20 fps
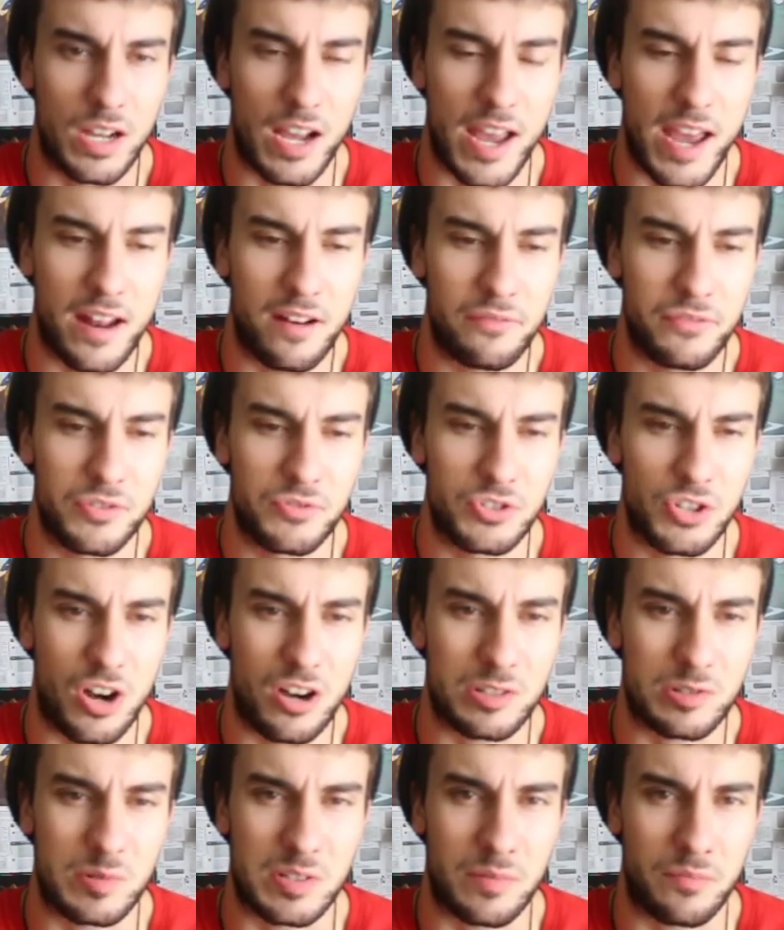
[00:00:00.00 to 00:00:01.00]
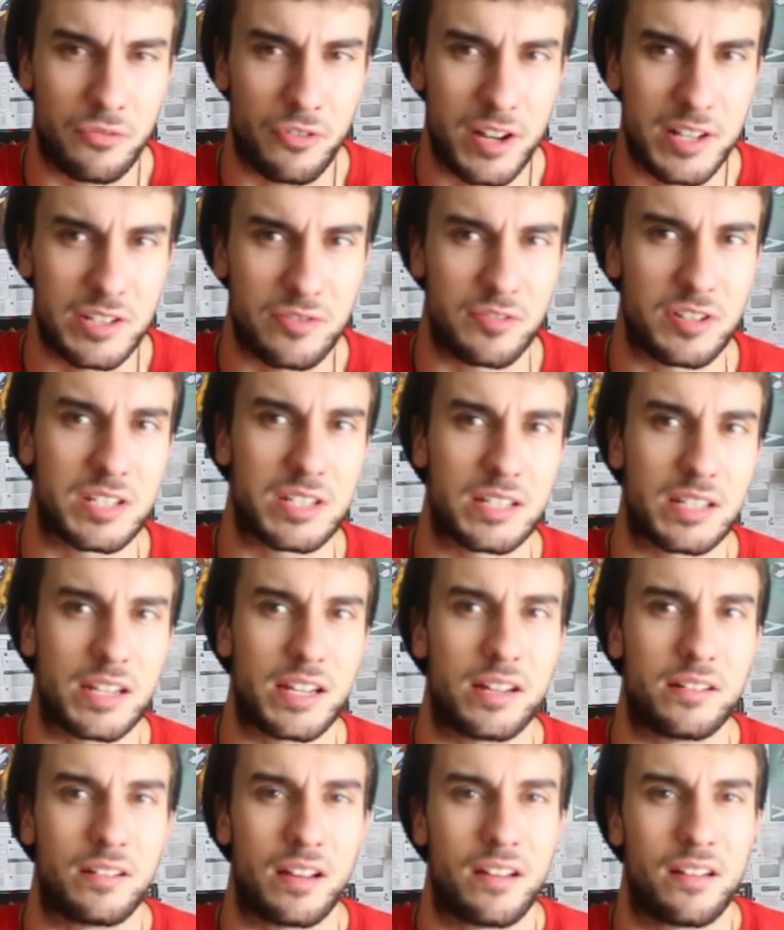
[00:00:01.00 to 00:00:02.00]
I had a few talks with some friends recently,
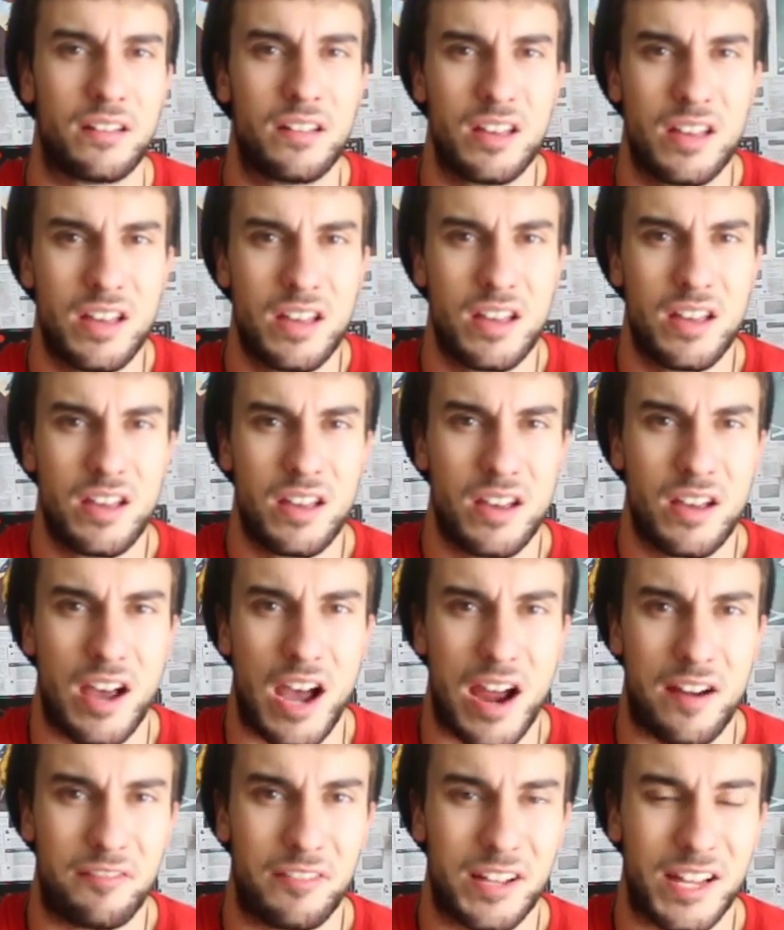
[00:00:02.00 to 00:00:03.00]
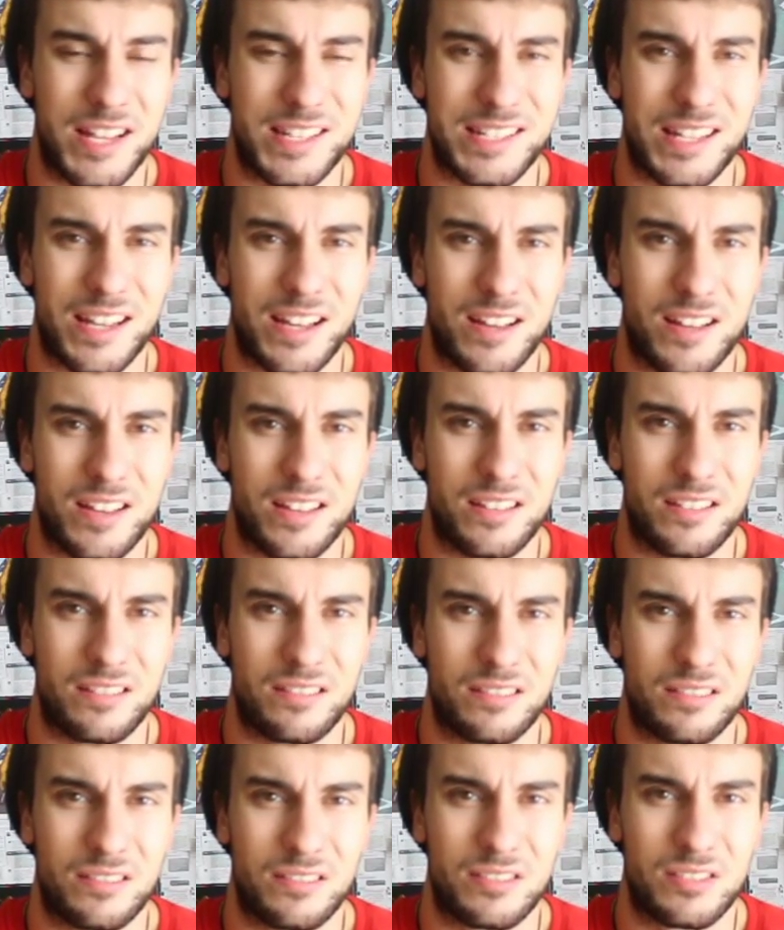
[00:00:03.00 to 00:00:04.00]
and uh, I realized that
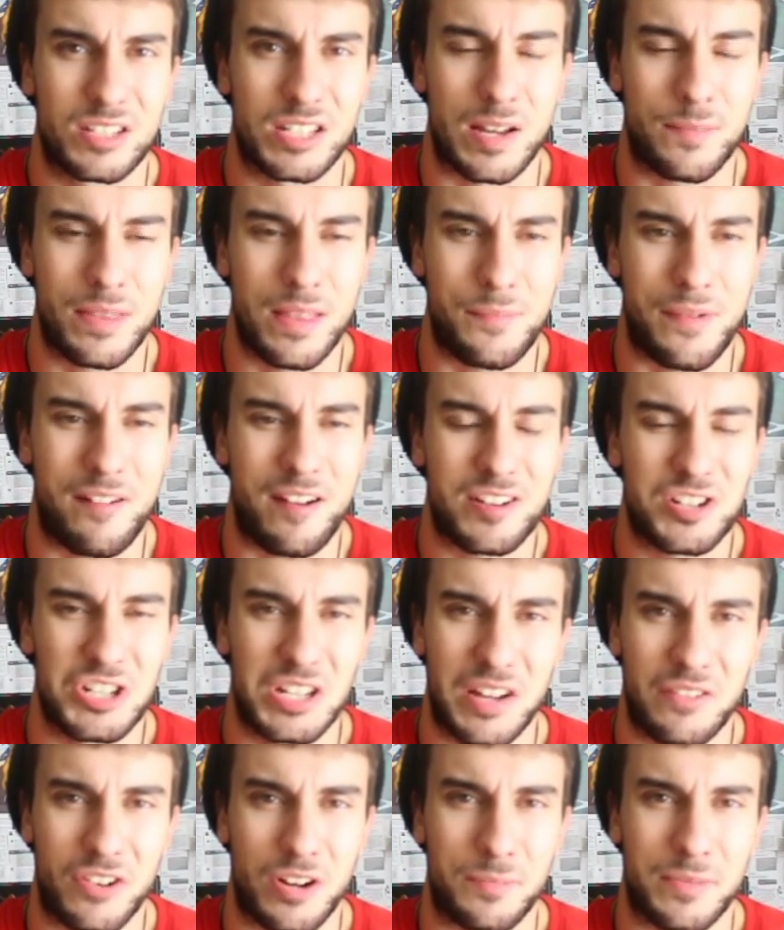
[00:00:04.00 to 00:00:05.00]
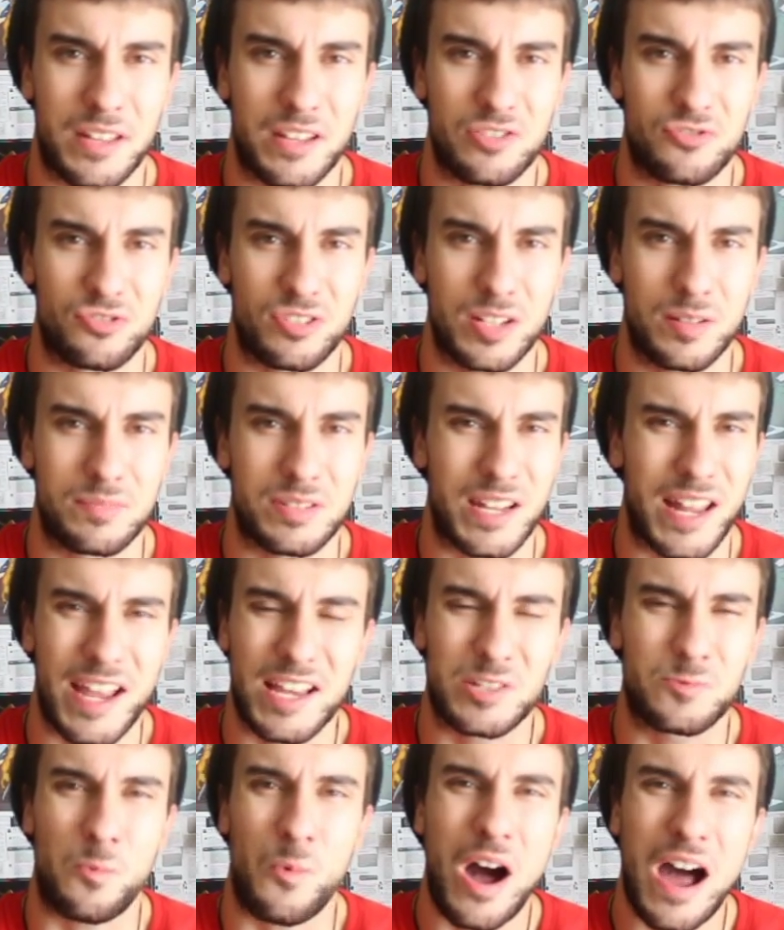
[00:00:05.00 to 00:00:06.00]
some of them are actually giving up their dreams. And I
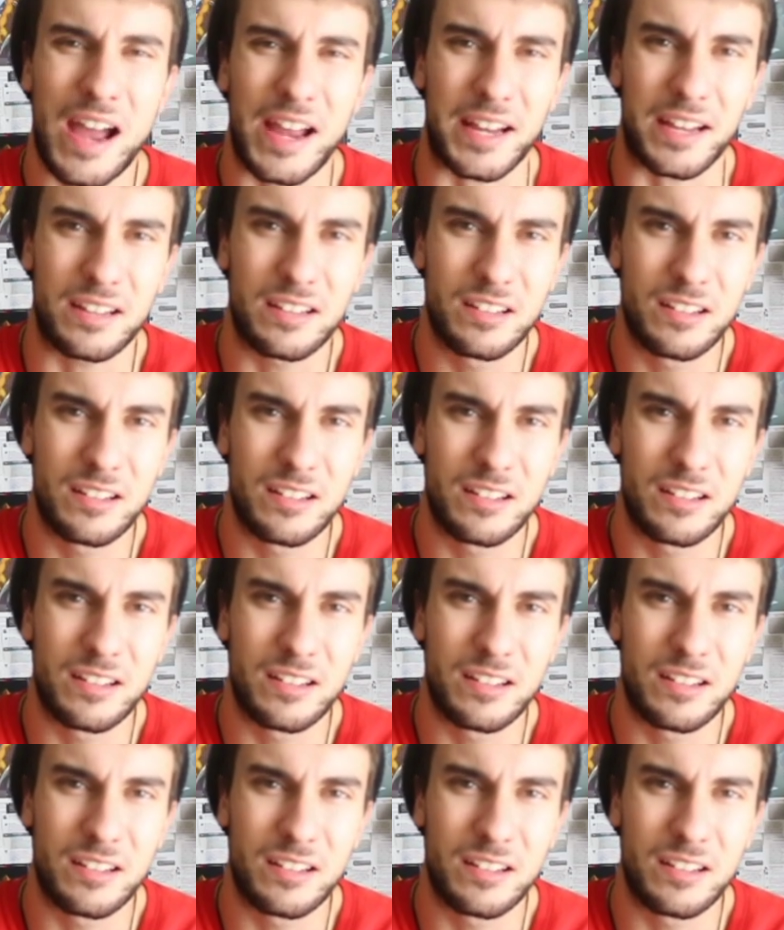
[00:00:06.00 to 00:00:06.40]
asked, why?